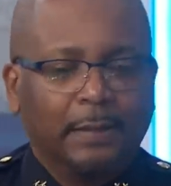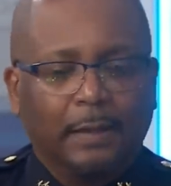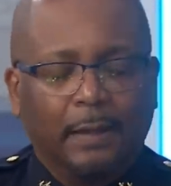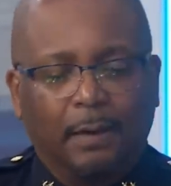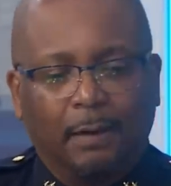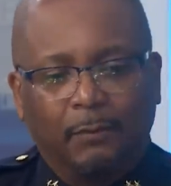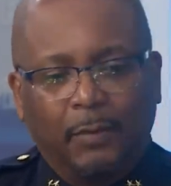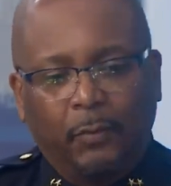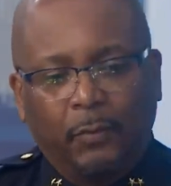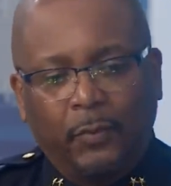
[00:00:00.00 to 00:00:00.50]

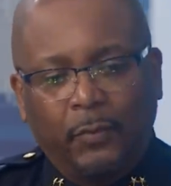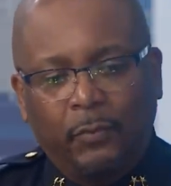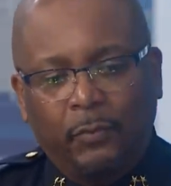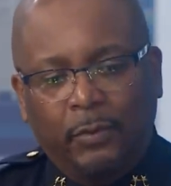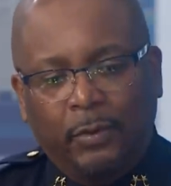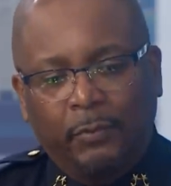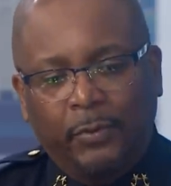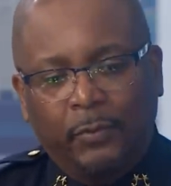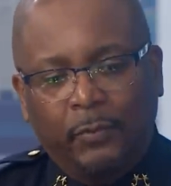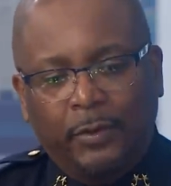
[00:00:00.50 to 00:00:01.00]
Uh, but we,
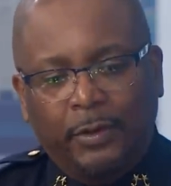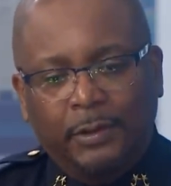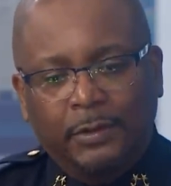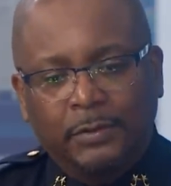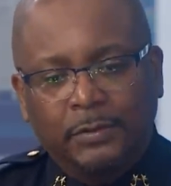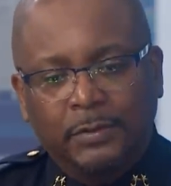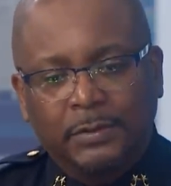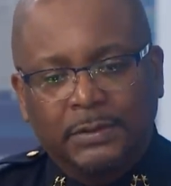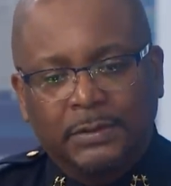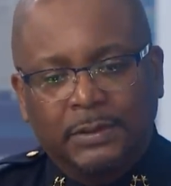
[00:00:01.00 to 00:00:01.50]
what we want to
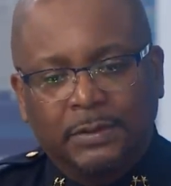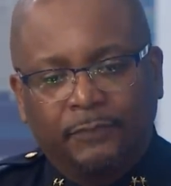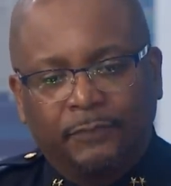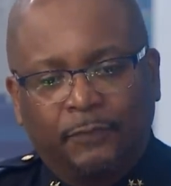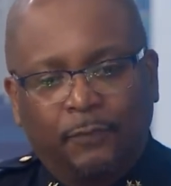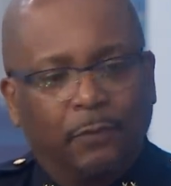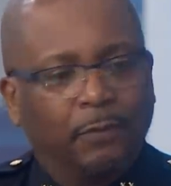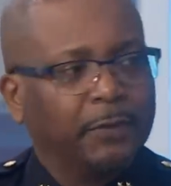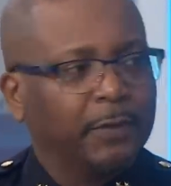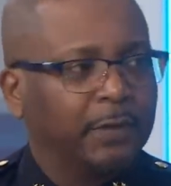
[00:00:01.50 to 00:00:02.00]
do is
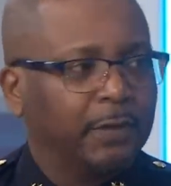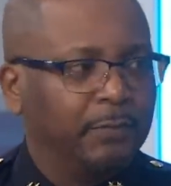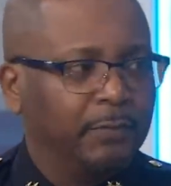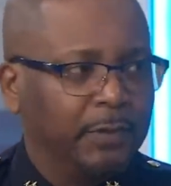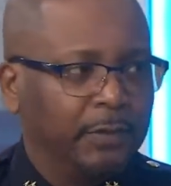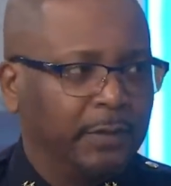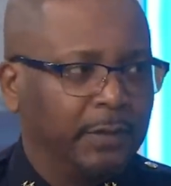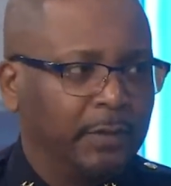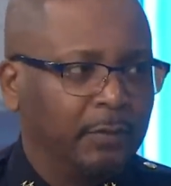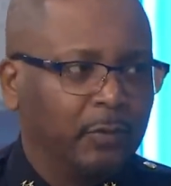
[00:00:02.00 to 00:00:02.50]
inform the
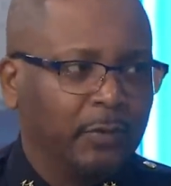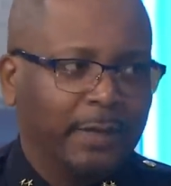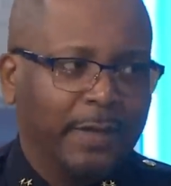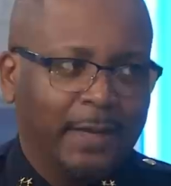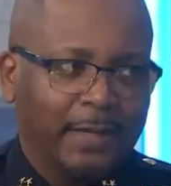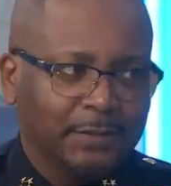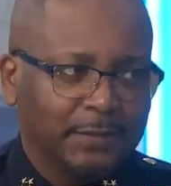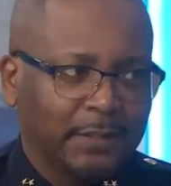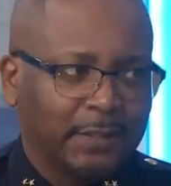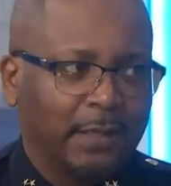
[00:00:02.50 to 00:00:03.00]
community, we want to
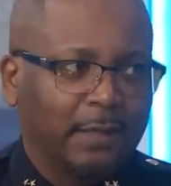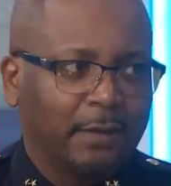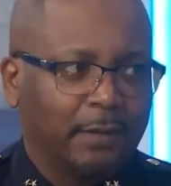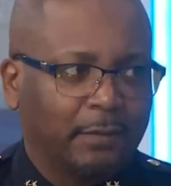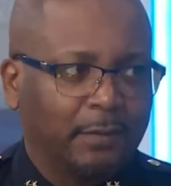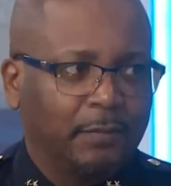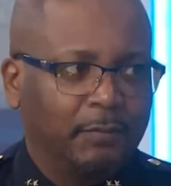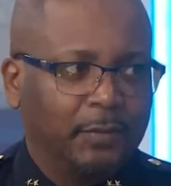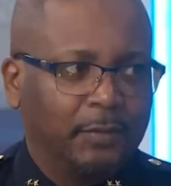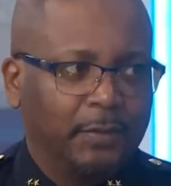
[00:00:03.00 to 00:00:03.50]
educate our
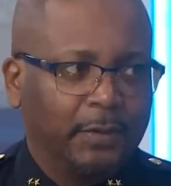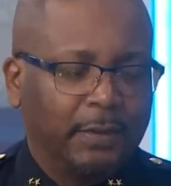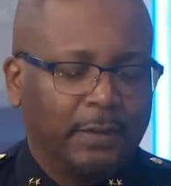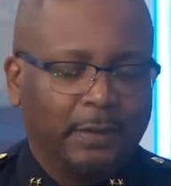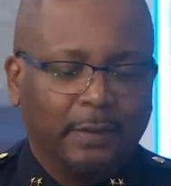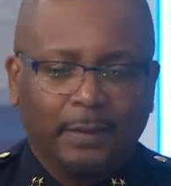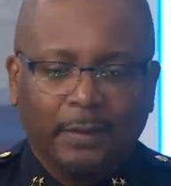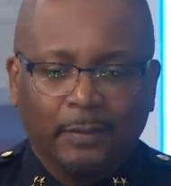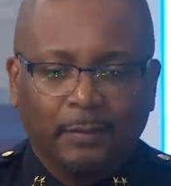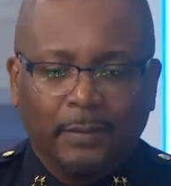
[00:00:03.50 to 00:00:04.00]

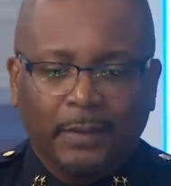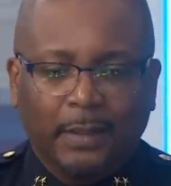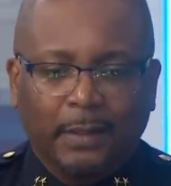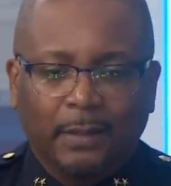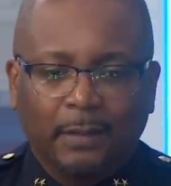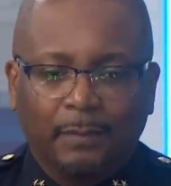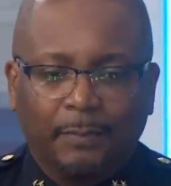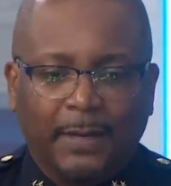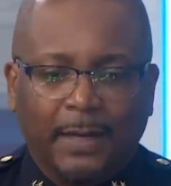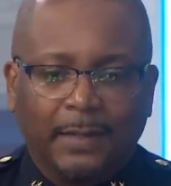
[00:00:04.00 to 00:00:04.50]
community. We're not
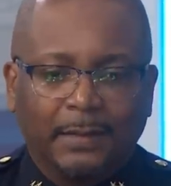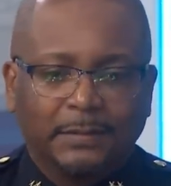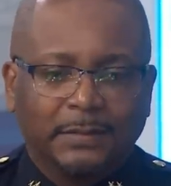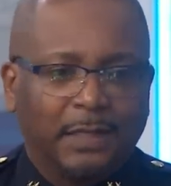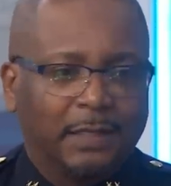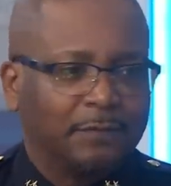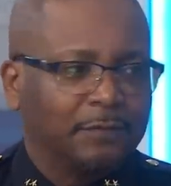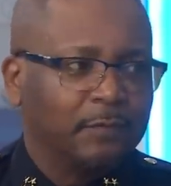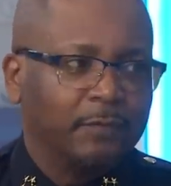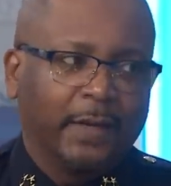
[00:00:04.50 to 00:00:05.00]
going to
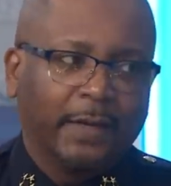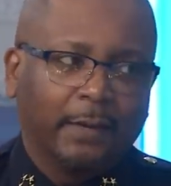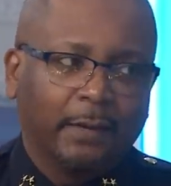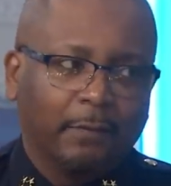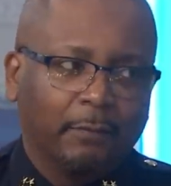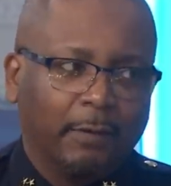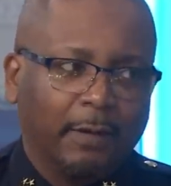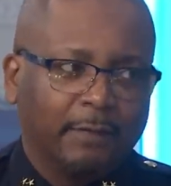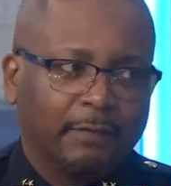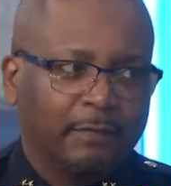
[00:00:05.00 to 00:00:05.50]
apologize for making
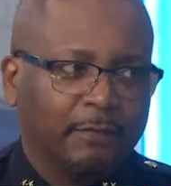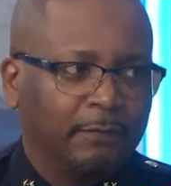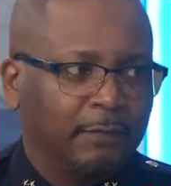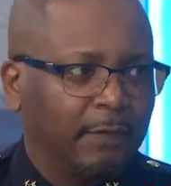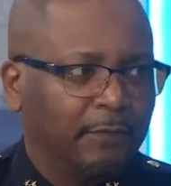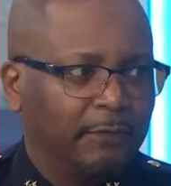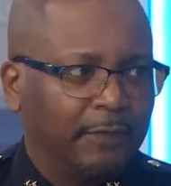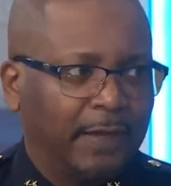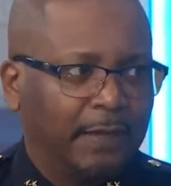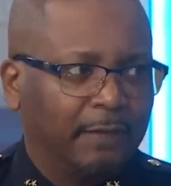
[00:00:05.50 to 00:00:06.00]
arrests of,
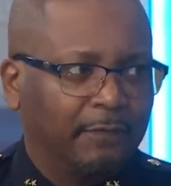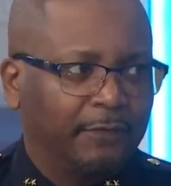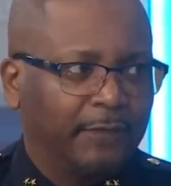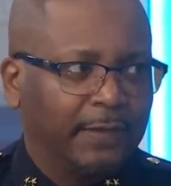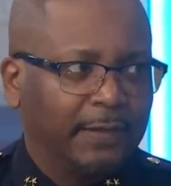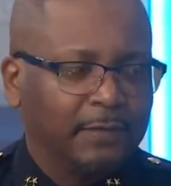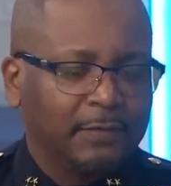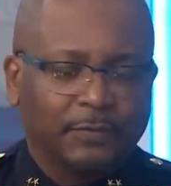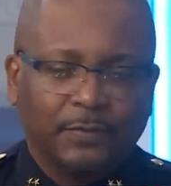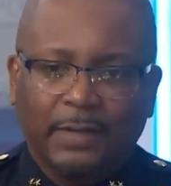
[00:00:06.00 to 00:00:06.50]
of violent
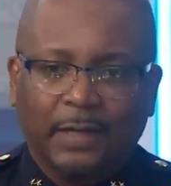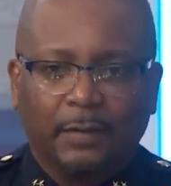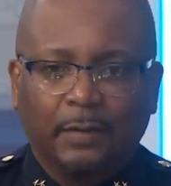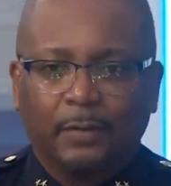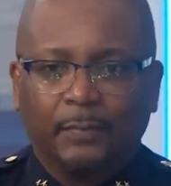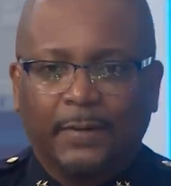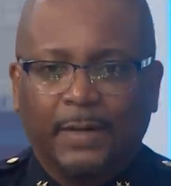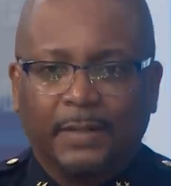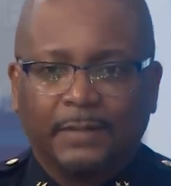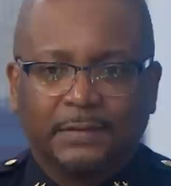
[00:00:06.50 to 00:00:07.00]
felons. We're not going
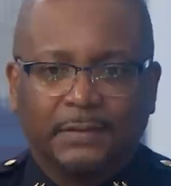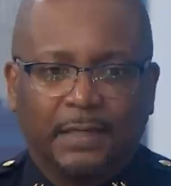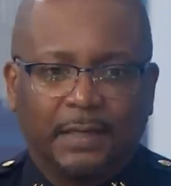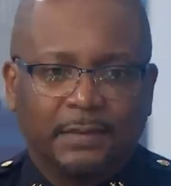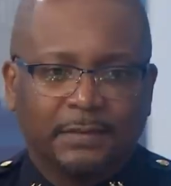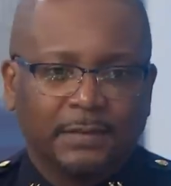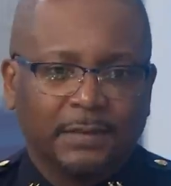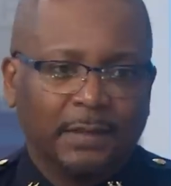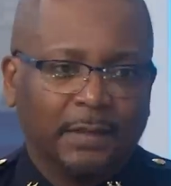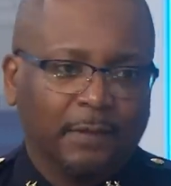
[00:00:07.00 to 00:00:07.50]
to
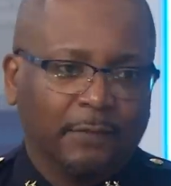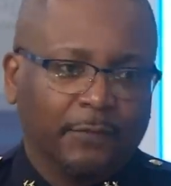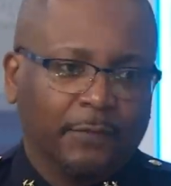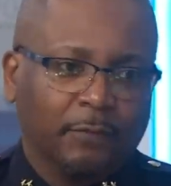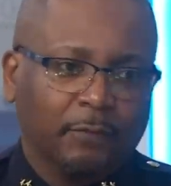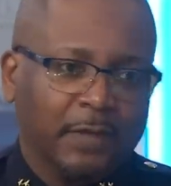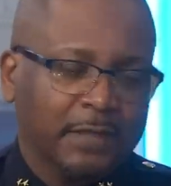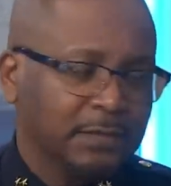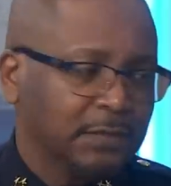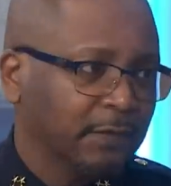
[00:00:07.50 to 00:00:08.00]
apologize
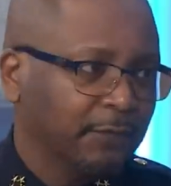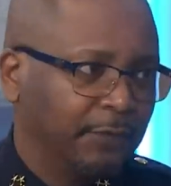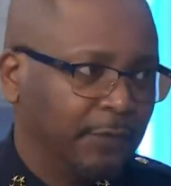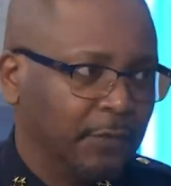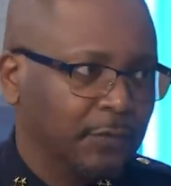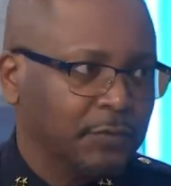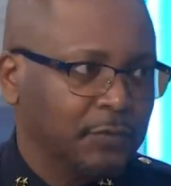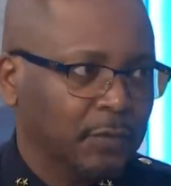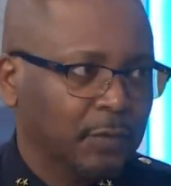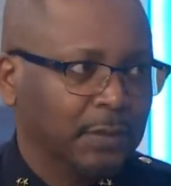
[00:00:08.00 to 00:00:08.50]
for arresting
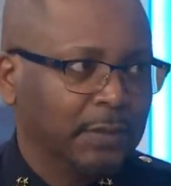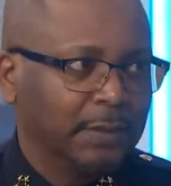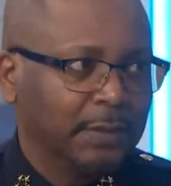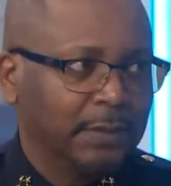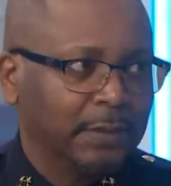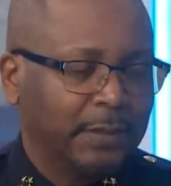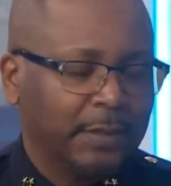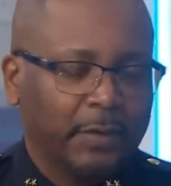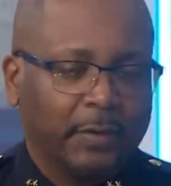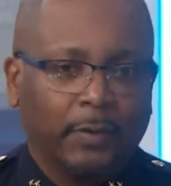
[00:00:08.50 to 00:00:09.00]
folks who are
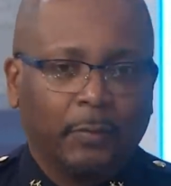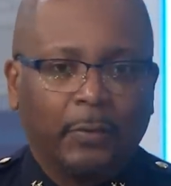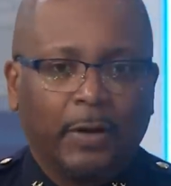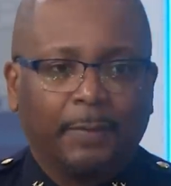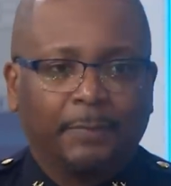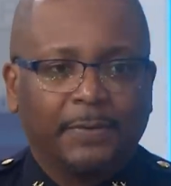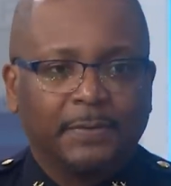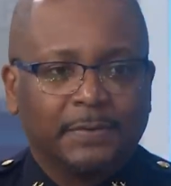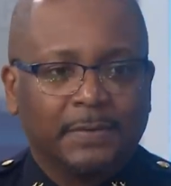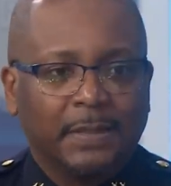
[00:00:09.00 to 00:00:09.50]
illegally carrying
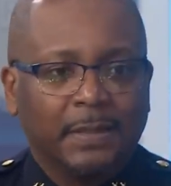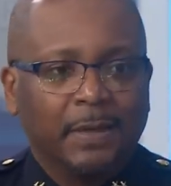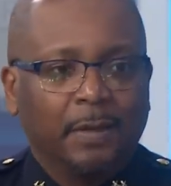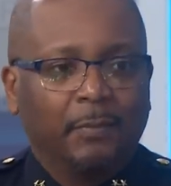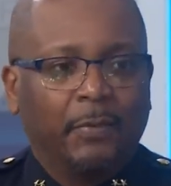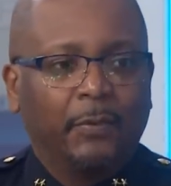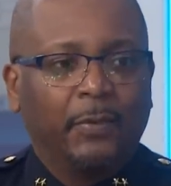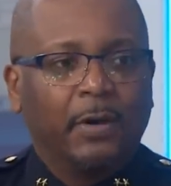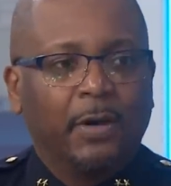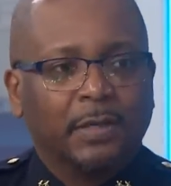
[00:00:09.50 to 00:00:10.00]
weapons.
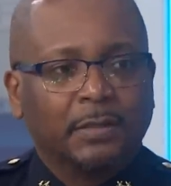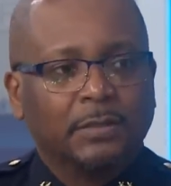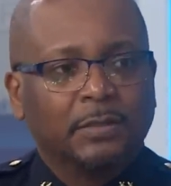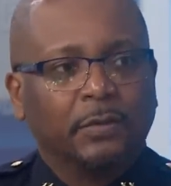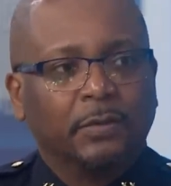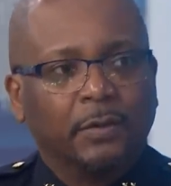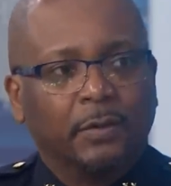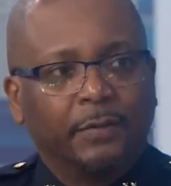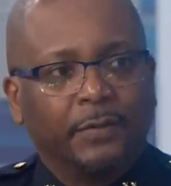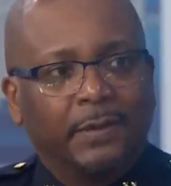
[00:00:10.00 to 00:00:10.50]
But we also
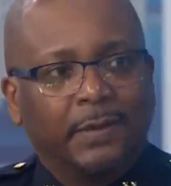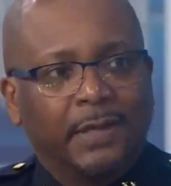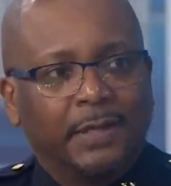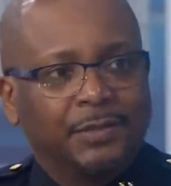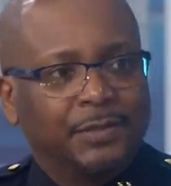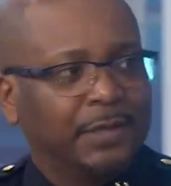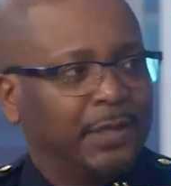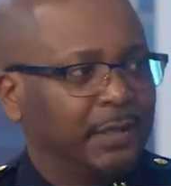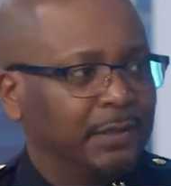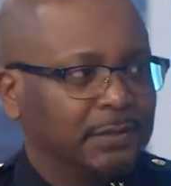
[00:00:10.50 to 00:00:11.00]
also know that
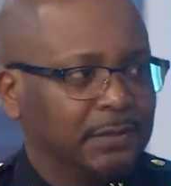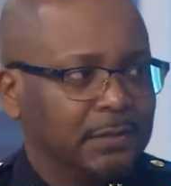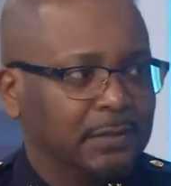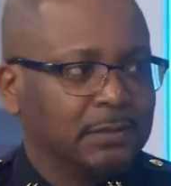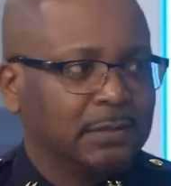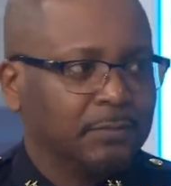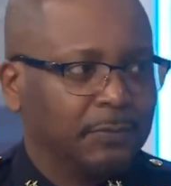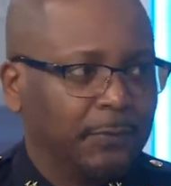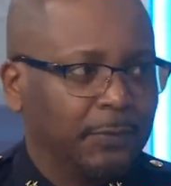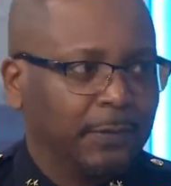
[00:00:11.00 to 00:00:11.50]
education
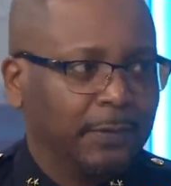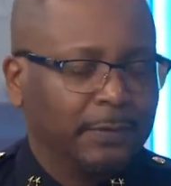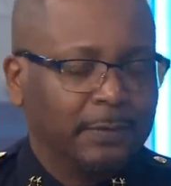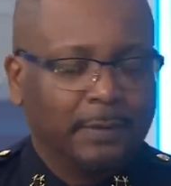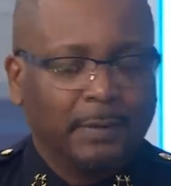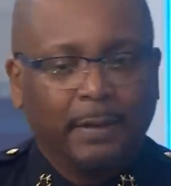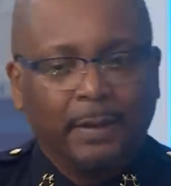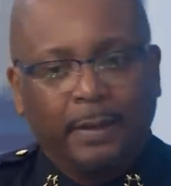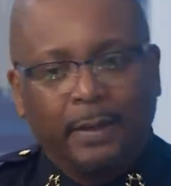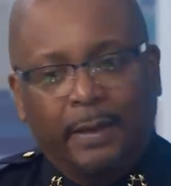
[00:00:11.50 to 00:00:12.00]
is
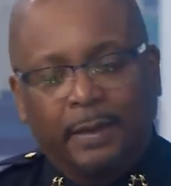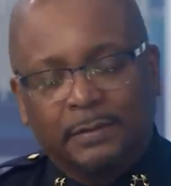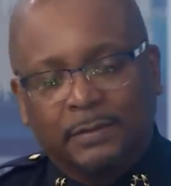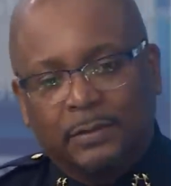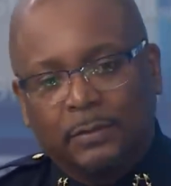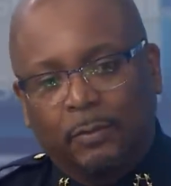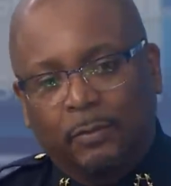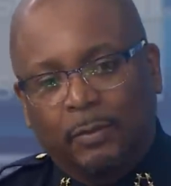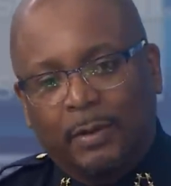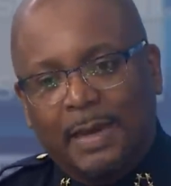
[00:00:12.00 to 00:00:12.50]
important. And
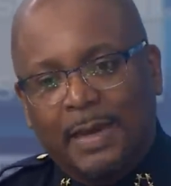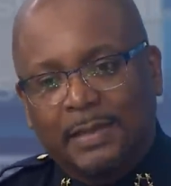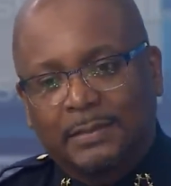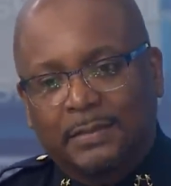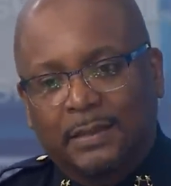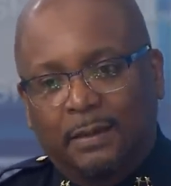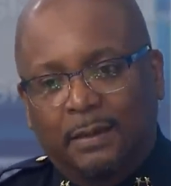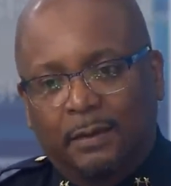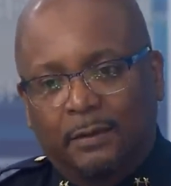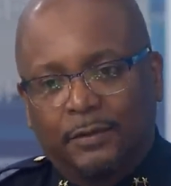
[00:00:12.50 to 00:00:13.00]
so what we're
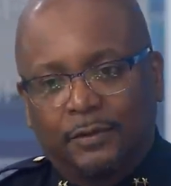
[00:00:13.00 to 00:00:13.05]
asking our